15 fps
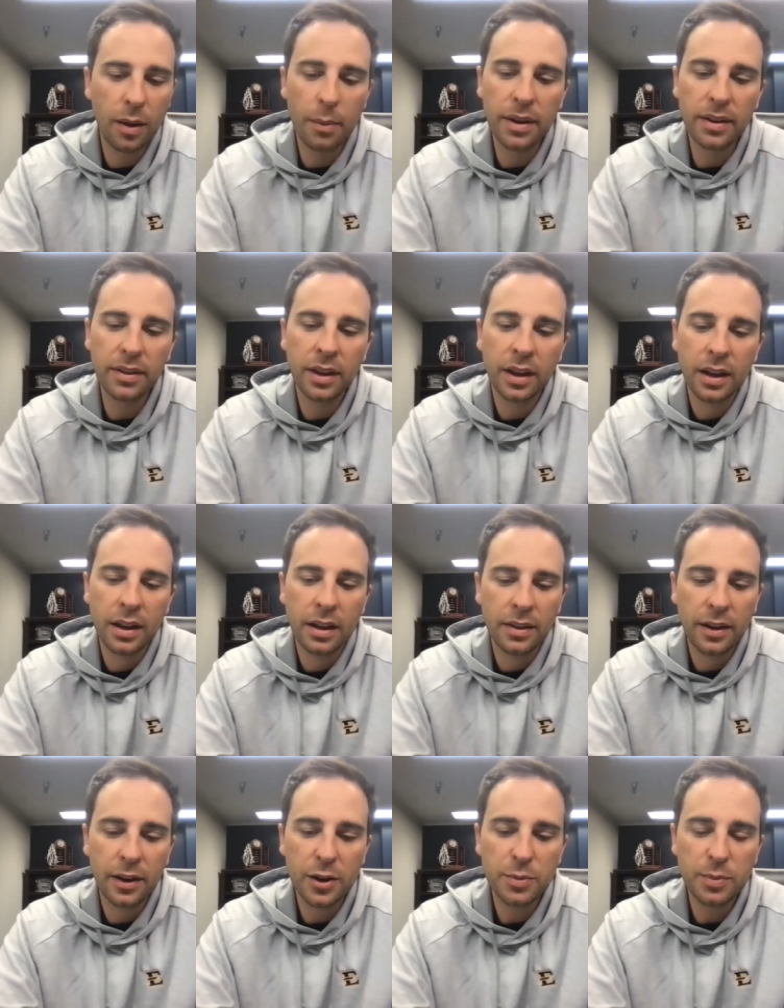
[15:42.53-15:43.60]
I mean,
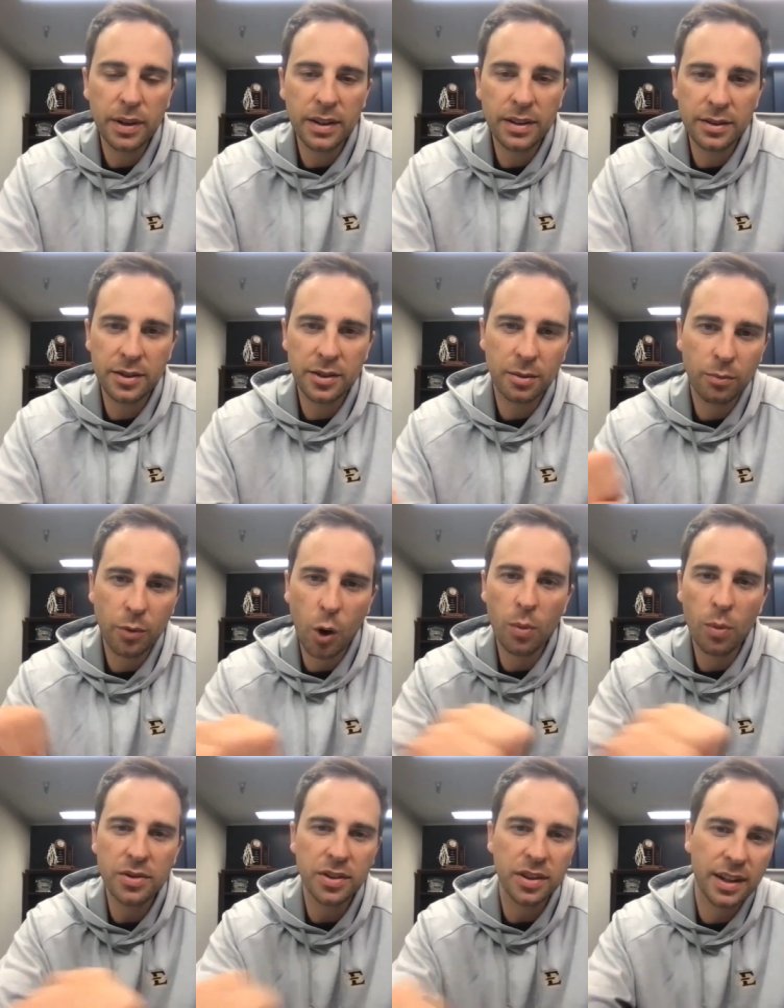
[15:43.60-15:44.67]
there's been some
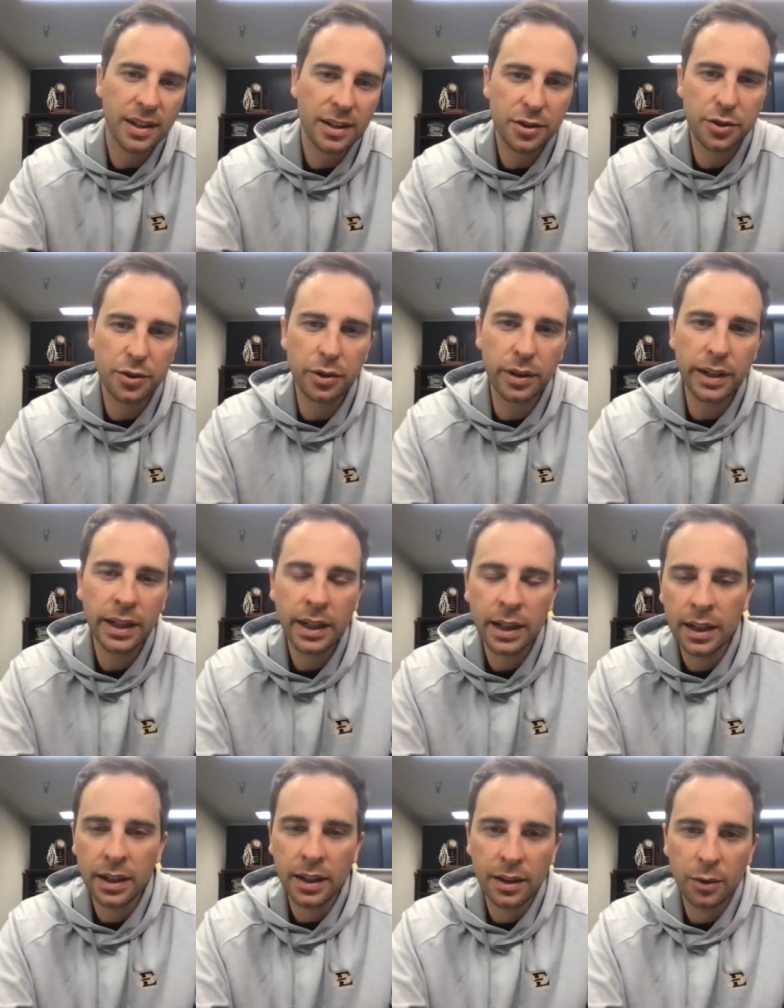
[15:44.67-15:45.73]
moments in history
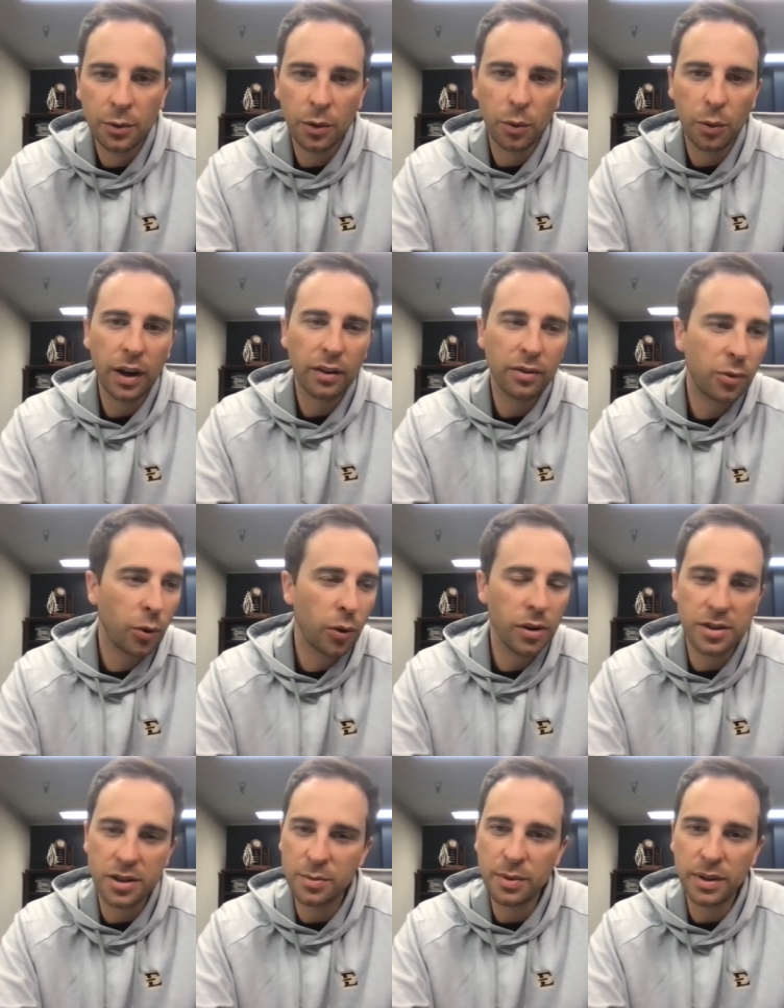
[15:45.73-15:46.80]
where Wake
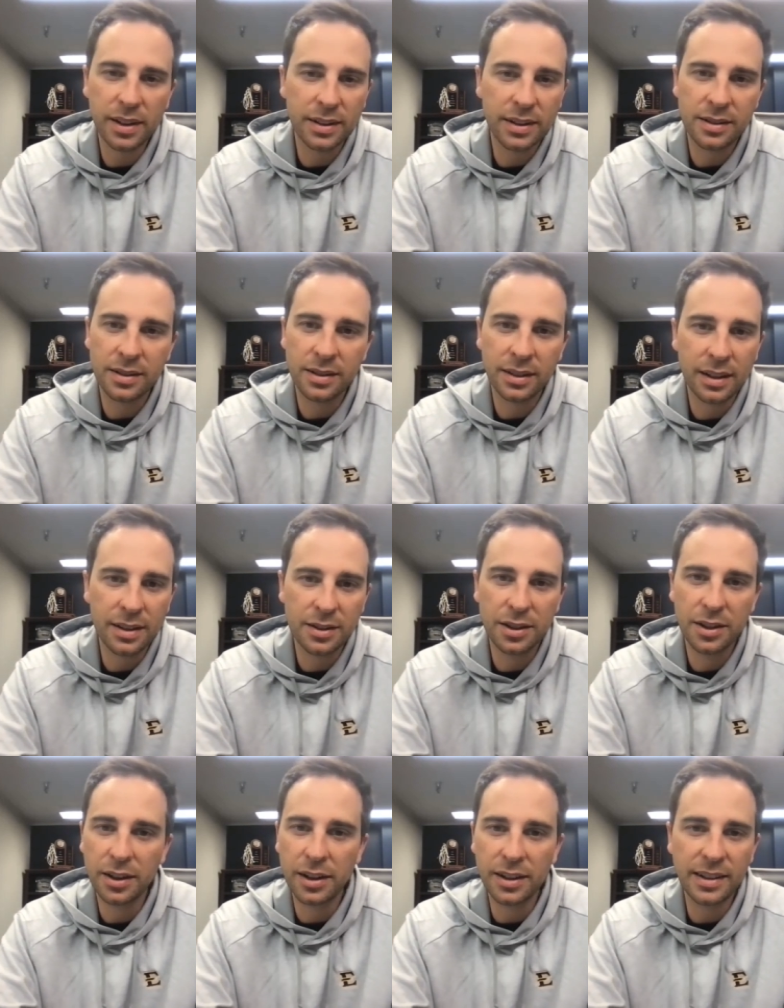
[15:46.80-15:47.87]
Forest has been as as
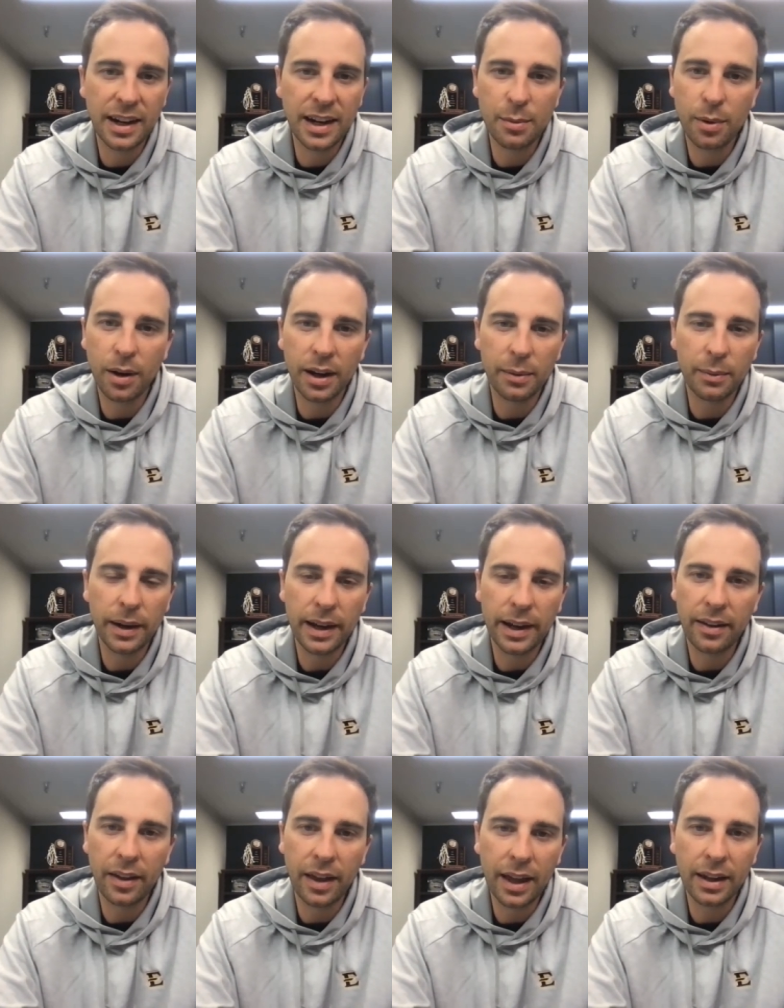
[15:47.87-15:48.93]
good as anybody,
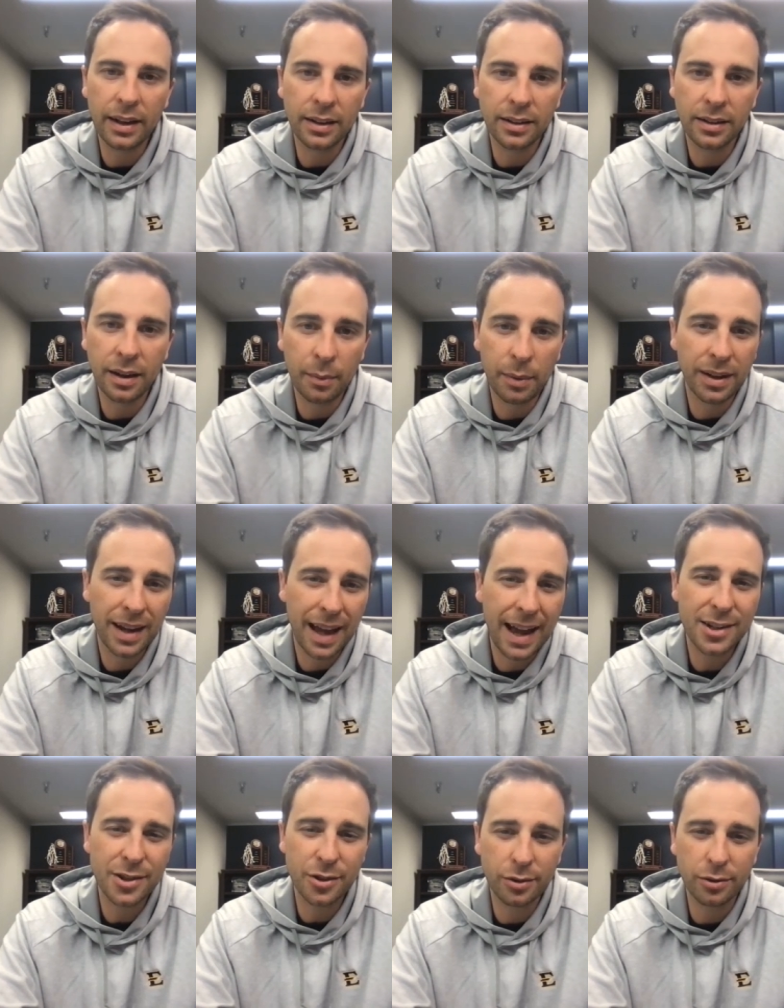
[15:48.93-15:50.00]
man, and, and I mean
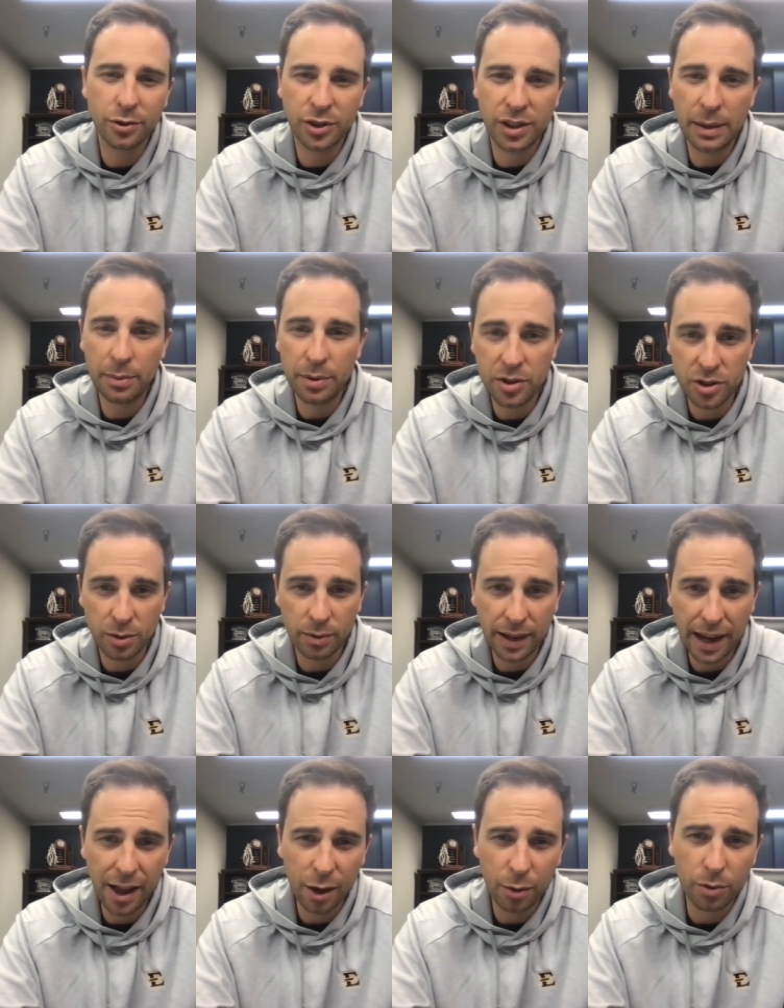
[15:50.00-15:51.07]
national championship
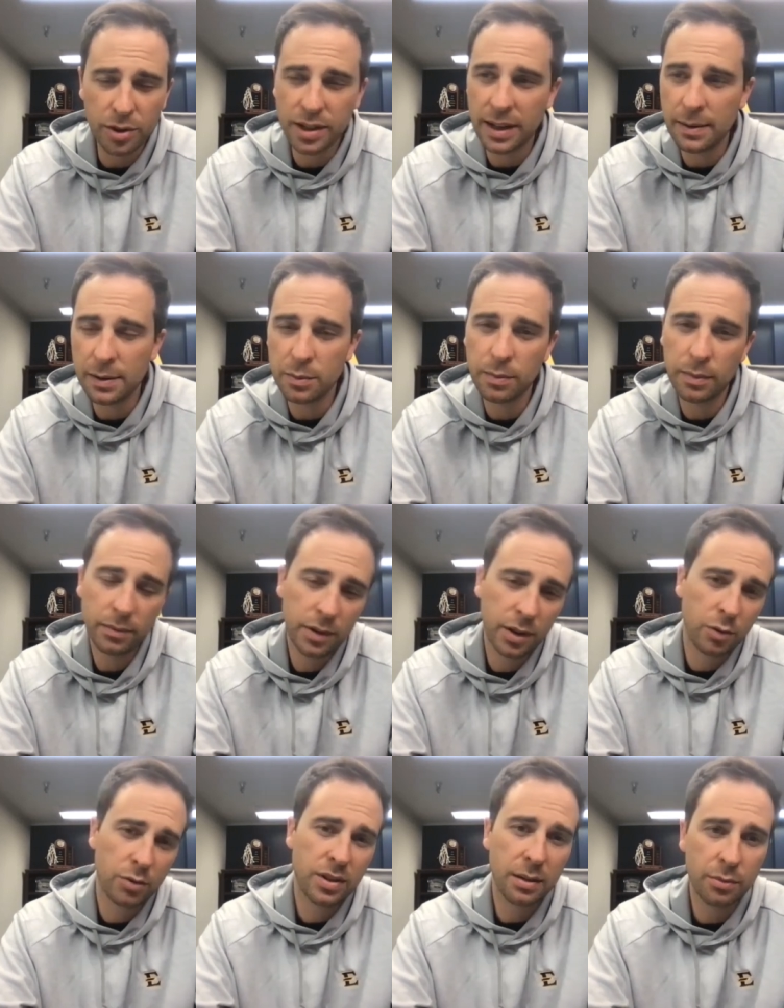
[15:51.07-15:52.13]
caliber teams.
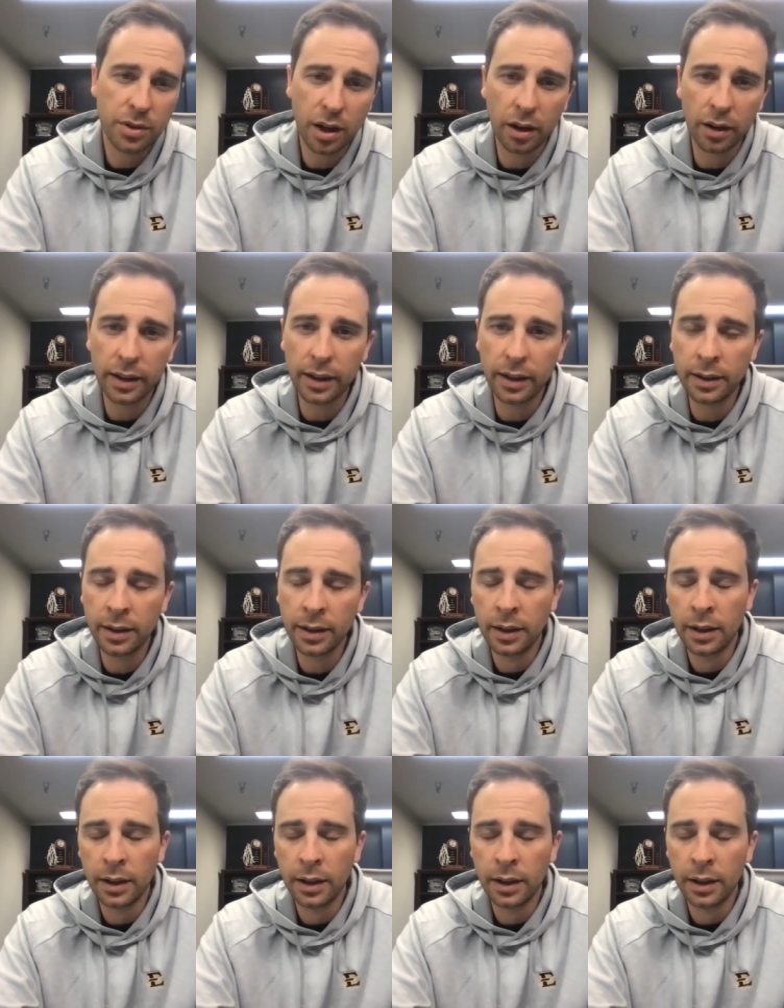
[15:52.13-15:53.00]
You know, Tim Duncan,